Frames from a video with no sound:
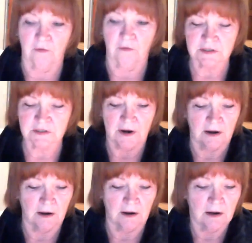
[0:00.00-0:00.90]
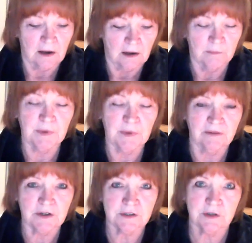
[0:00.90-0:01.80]
So I had a bit
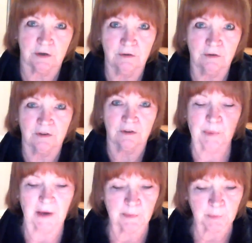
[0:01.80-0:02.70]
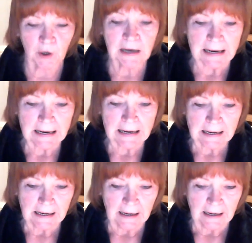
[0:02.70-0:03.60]
of a tooth on the paper
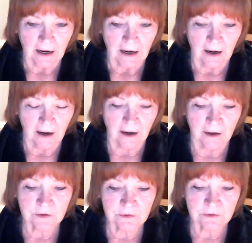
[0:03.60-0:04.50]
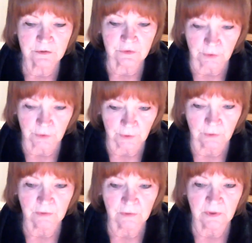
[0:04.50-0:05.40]
and
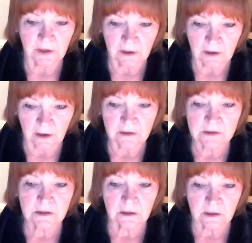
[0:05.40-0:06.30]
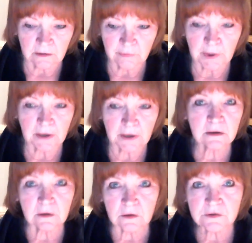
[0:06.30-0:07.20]
drew the Ace of
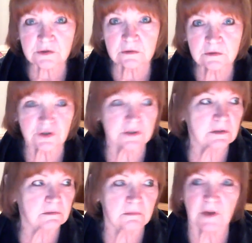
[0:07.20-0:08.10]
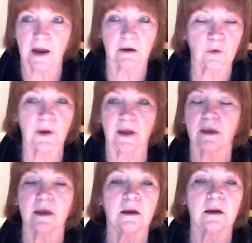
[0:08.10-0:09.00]
Pentacles just that
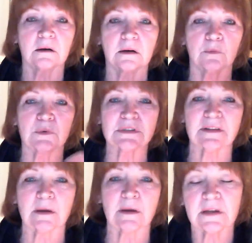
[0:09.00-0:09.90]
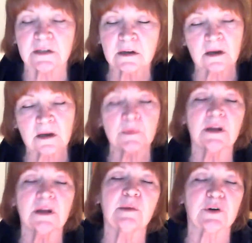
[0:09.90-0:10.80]
quick. And it was, they didn't come in
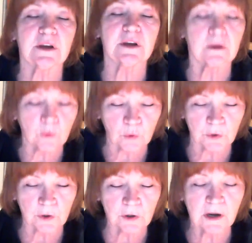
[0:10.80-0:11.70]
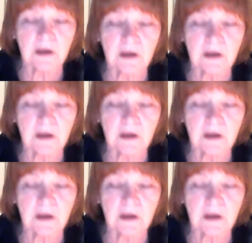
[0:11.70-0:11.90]
any particular order.